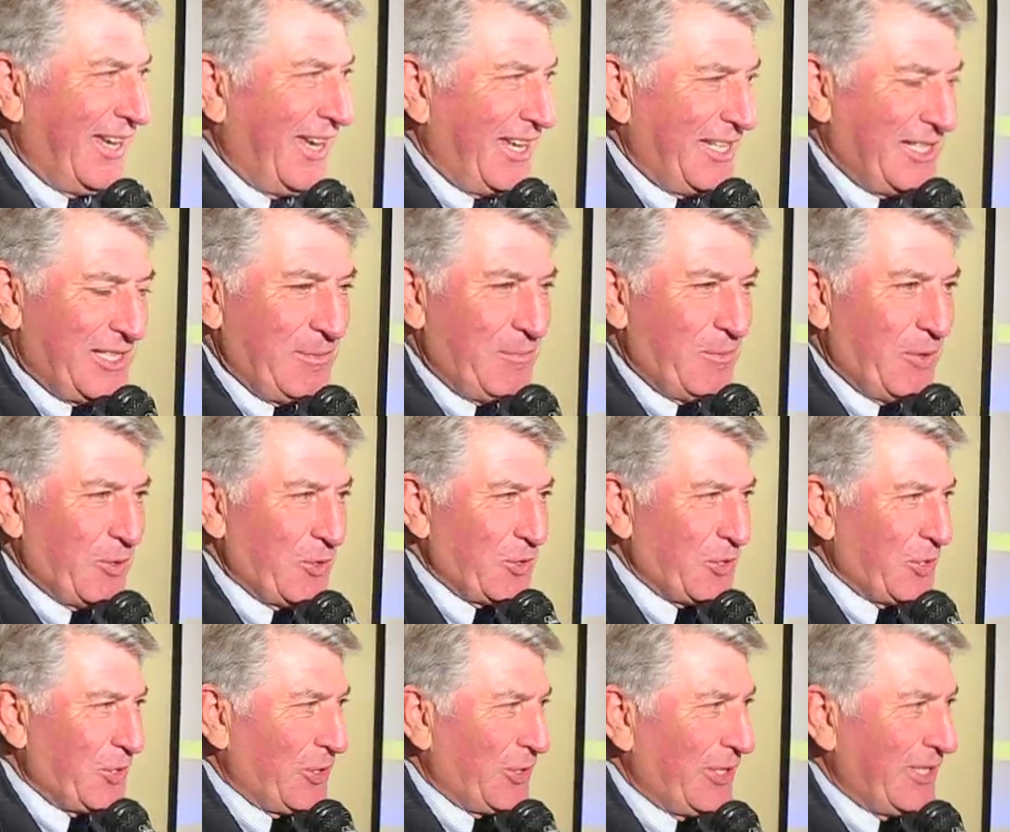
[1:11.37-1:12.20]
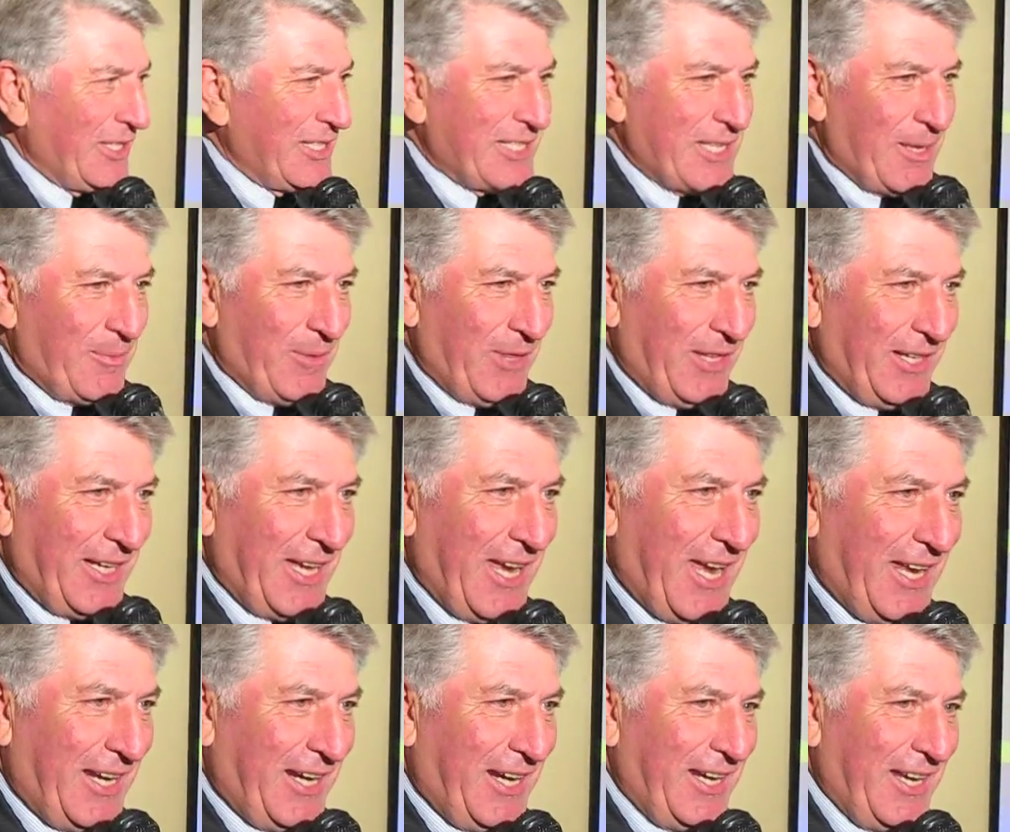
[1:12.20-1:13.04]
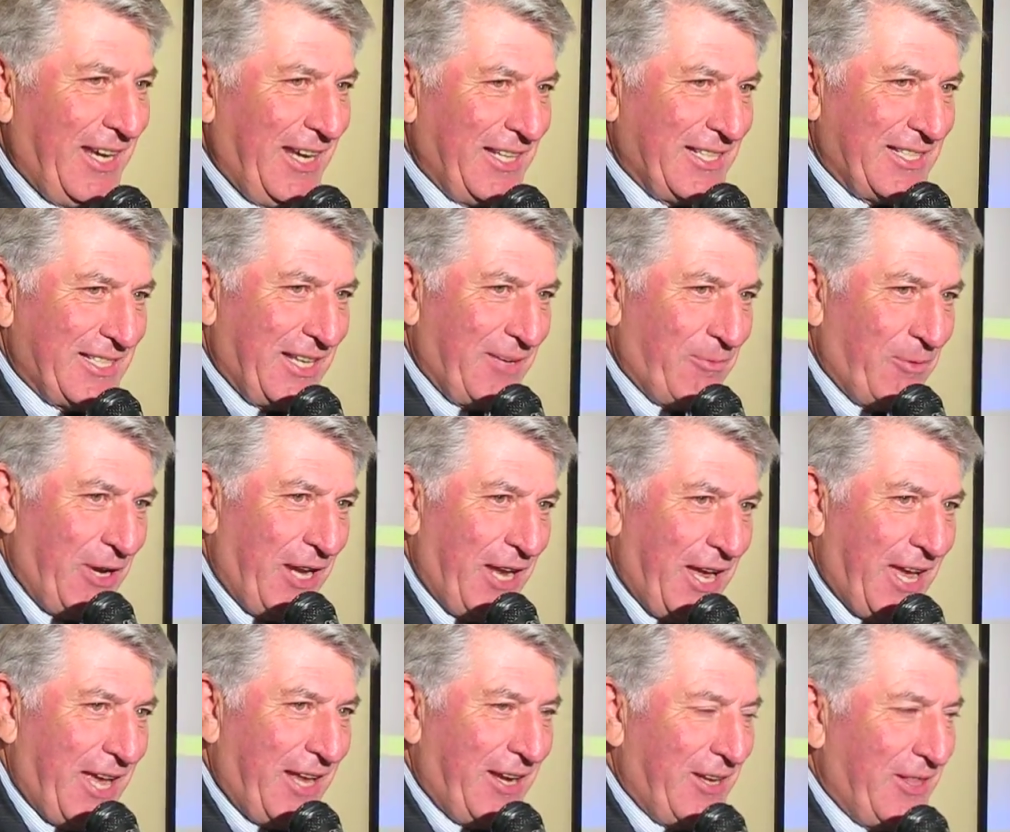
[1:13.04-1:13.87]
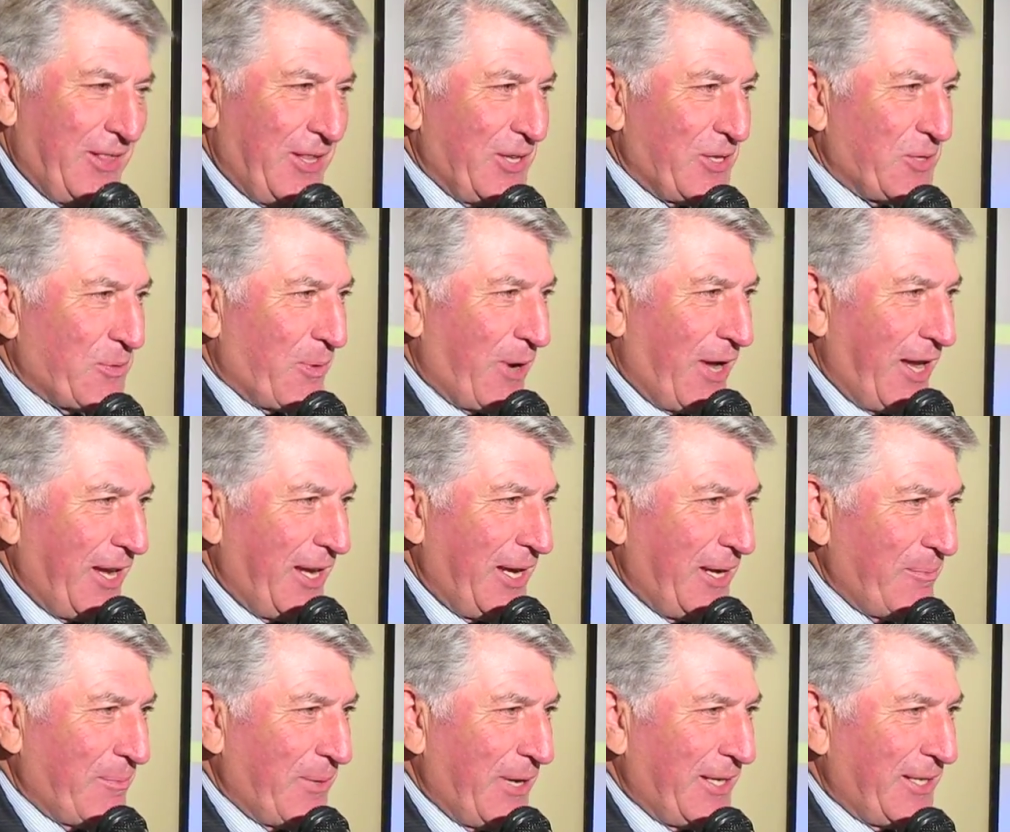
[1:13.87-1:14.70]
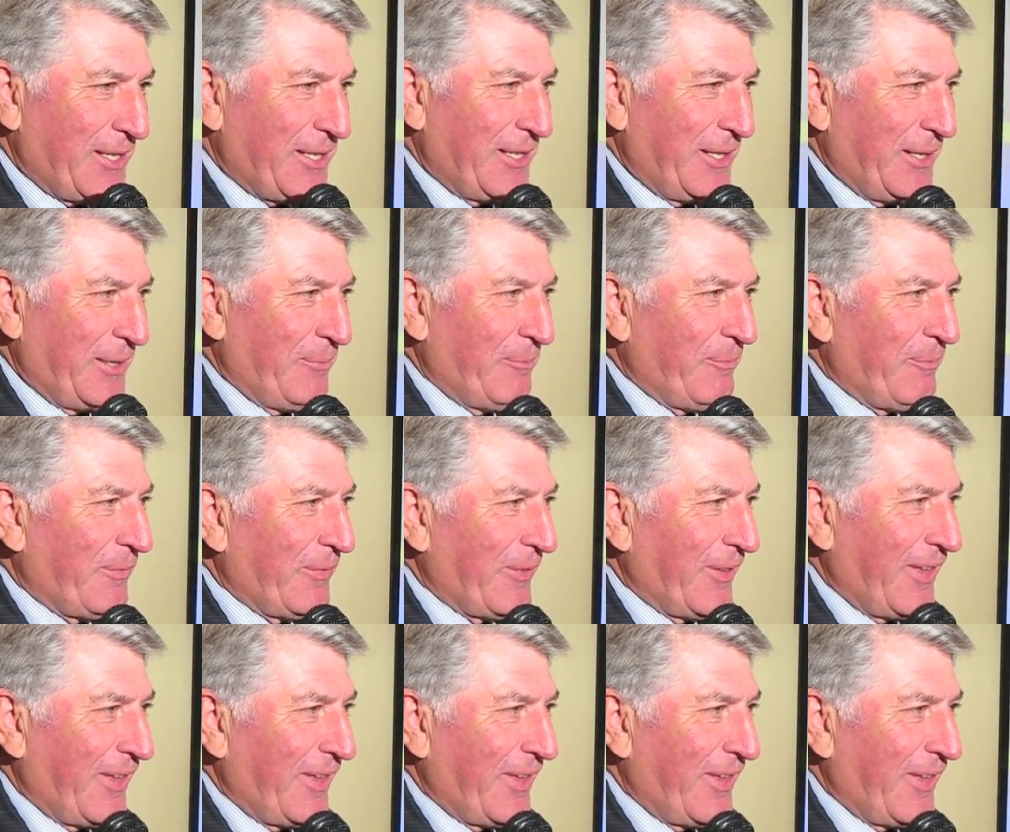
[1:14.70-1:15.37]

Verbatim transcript: as emotional as some of the candidates that we had in this riding, but uh,